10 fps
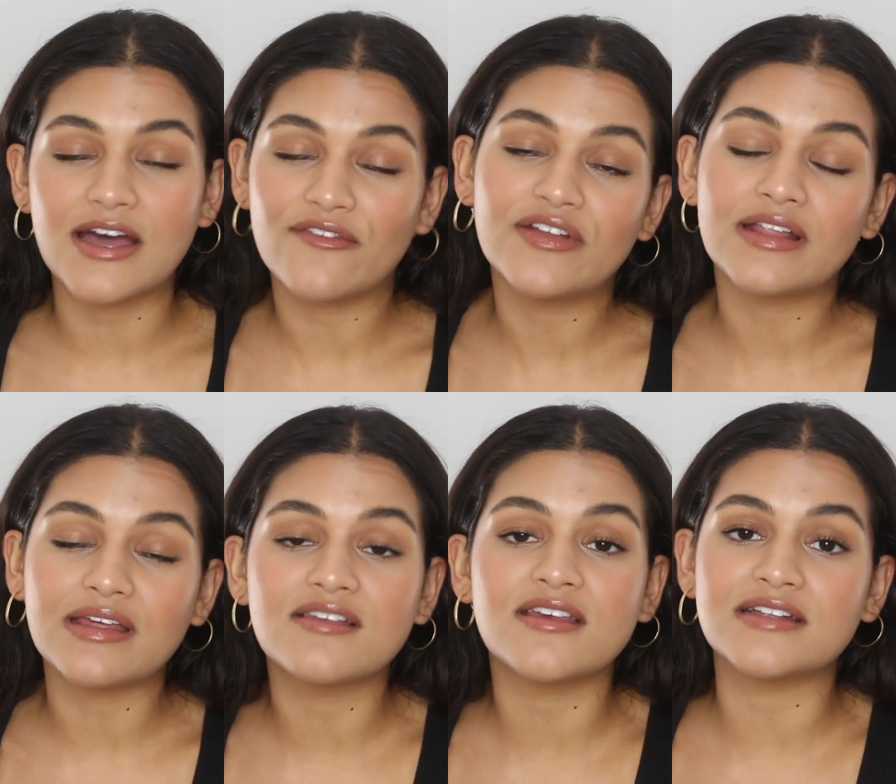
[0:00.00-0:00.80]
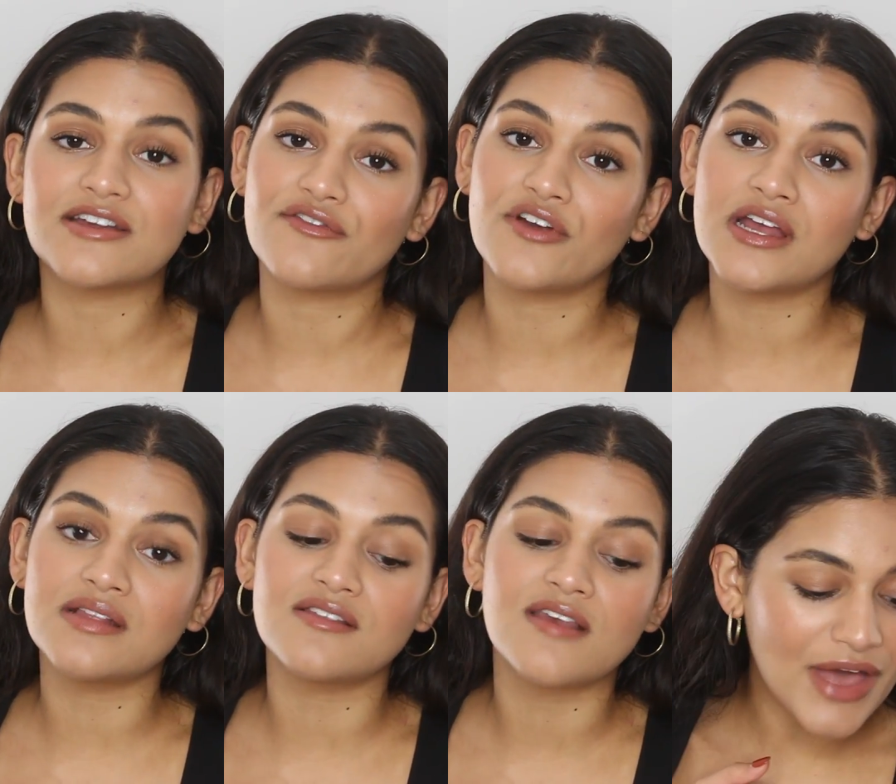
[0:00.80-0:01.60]
definitely see a
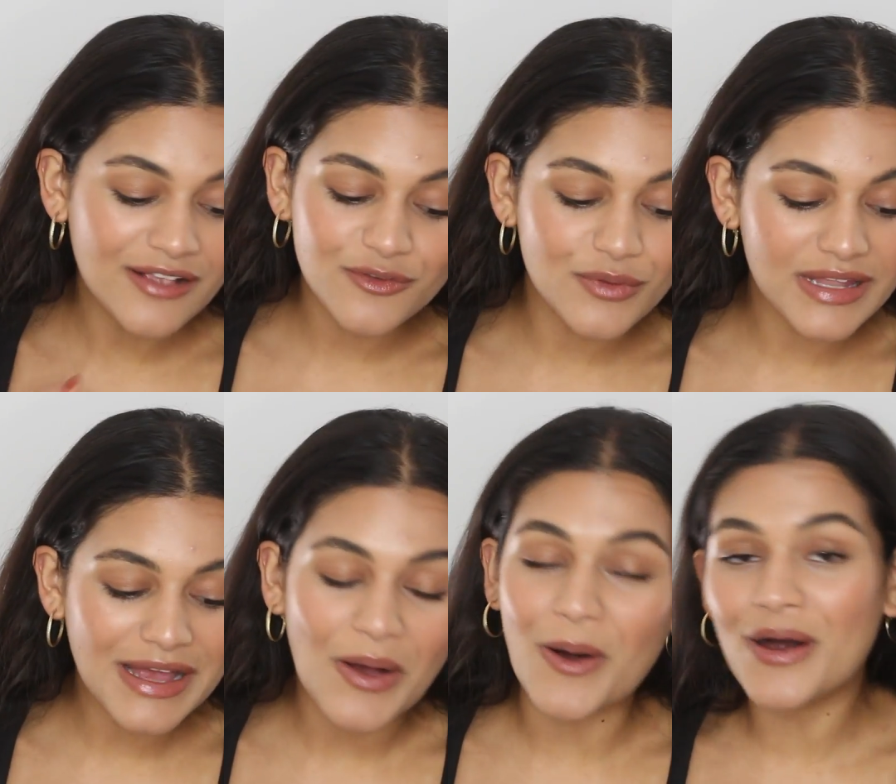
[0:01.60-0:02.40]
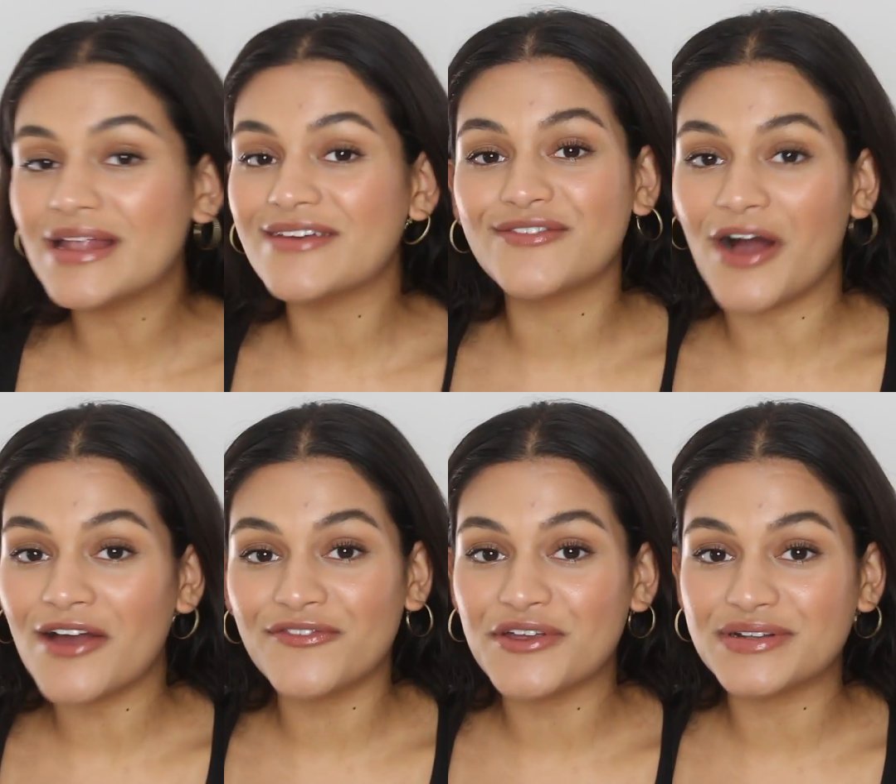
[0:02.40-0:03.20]
difference. That's really all I've
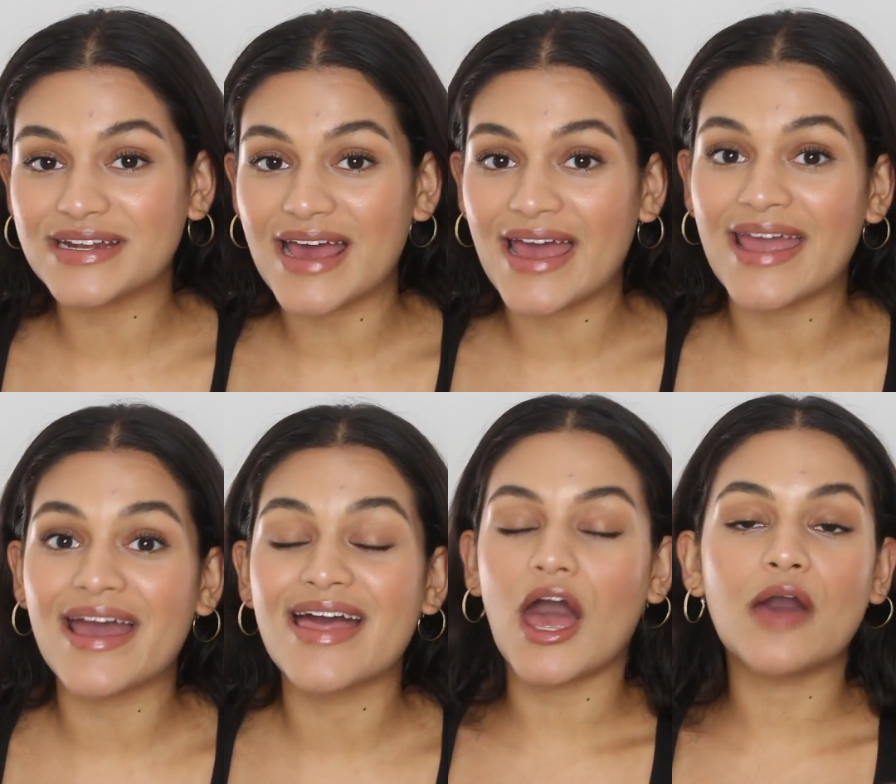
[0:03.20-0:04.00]
got for you today.